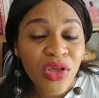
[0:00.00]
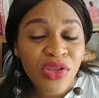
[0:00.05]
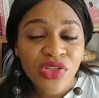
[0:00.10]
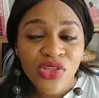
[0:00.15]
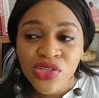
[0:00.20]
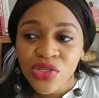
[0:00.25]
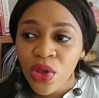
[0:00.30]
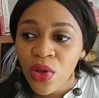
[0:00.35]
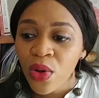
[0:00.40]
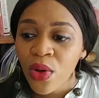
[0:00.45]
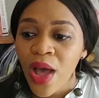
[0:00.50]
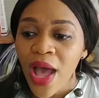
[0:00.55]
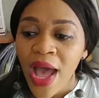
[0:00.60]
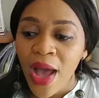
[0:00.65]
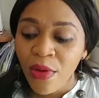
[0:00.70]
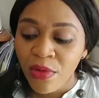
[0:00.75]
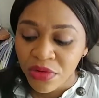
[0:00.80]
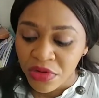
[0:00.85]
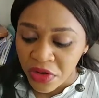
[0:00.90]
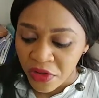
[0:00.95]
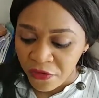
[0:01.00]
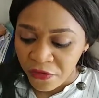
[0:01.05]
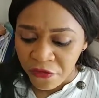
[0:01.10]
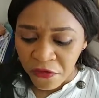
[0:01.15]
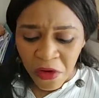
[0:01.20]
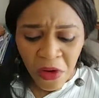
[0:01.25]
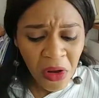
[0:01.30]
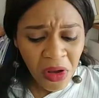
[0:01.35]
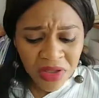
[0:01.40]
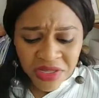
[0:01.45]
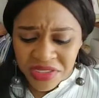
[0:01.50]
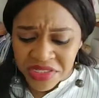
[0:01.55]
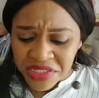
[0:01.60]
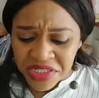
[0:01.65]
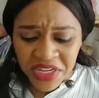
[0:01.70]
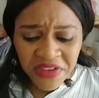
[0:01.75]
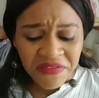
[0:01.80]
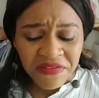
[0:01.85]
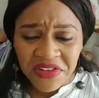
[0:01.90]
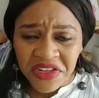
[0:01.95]
So I would of course
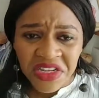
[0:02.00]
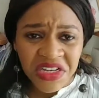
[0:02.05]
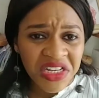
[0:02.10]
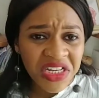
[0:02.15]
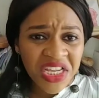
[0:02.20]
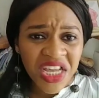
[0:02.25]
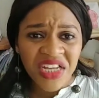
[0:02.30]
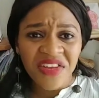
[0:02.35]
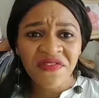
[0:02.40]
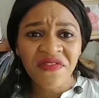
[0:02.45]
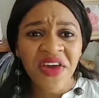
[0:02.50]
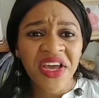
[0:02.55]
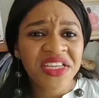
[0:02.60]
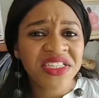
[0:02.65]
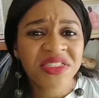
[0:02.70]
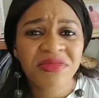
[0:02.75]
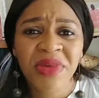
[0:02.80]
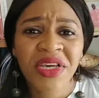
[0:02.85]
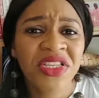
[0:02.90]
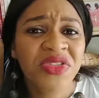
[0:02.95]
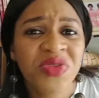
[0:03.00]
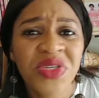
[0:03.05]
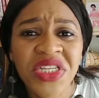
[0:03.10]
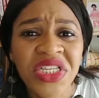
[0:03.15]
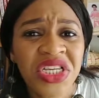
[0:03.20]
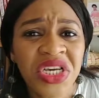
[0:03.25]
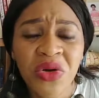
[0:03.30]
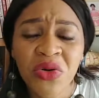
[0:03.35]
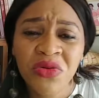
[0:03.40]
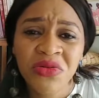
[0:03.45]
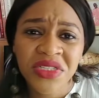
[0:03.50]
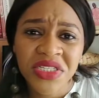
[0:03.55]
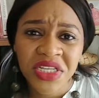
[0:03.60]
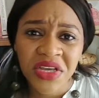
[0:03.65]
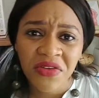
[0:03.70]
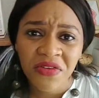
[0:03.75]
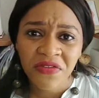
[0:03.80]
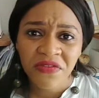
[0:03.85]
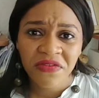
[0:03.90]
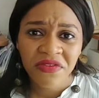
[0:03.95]
definitely advise my 20-year-old
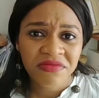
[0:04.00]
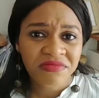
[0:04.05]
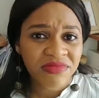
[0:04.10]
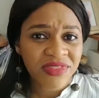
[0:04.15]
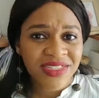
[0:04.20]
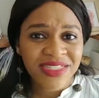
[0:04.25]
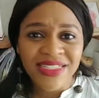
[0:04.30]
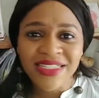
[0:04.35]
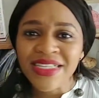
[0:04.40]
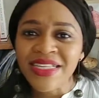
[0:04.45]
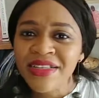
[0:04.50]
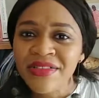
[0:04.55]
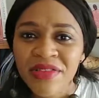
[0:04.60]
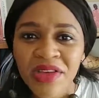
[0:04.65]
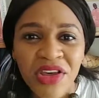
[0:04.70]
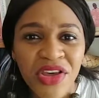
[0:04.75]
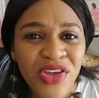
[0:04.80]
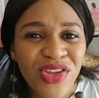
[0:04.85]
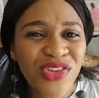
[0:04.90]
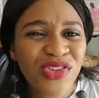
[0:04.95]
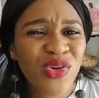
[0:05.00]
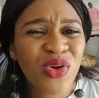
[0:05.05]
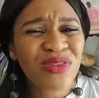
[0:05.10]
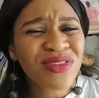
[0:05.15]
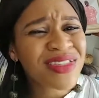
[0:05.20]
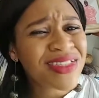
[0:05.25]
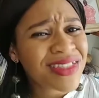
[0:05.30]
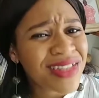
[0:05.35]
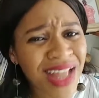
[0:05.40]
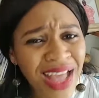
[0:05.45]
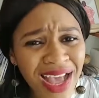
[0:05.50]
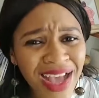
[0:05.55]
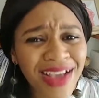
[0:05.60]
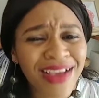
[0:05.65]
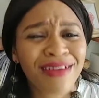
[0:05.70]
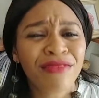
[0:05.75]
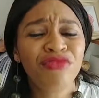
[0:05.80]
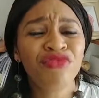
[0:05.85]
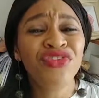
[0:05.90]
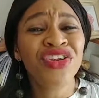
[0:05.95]
self. See, don't slack.
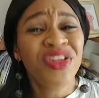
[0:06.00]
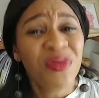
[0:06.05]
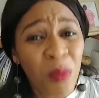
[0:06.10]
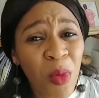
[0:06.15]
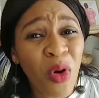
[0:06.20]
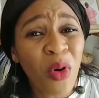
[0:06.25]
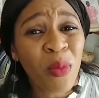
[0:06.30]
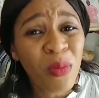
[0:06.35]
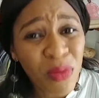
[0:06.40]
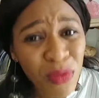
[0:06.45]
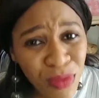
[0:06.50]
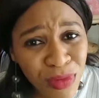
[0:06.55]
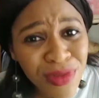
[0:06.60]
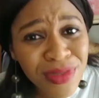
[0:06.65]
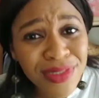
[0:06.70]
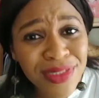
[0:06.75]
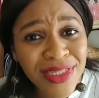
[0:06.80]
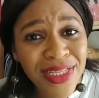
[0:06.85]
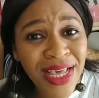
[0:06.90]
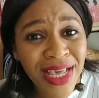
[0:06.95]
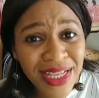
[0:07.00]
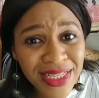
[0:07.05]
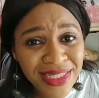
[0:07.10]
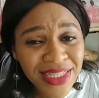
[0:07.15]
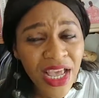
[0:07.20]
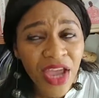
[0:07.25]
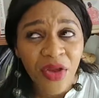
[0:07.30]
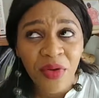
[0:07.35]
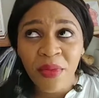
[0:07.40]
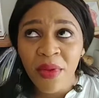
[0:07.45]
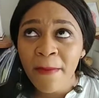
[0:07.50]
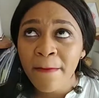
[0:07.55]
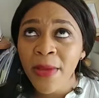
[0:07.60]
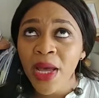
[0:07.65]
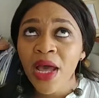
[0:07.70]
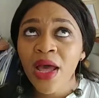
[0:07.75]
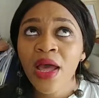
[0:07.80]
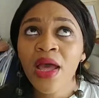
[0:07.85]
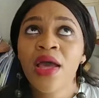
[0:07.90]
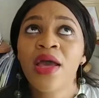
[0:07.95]
Read more books. Yes, I
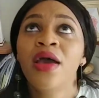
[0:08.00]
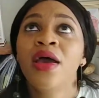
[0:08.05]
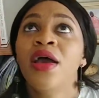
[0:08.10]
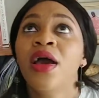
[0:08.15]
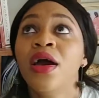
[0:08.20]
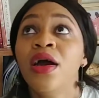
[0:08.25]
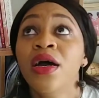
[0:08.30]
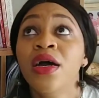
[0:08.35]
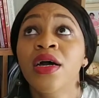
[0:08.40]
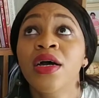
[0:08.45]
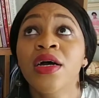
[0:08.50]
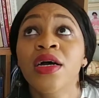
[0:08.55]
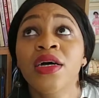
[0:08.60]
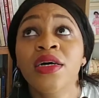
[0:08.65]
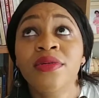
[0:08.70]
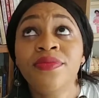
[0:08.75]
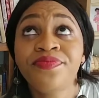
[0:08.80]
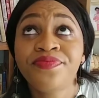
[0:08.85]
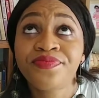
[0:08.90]
remember. I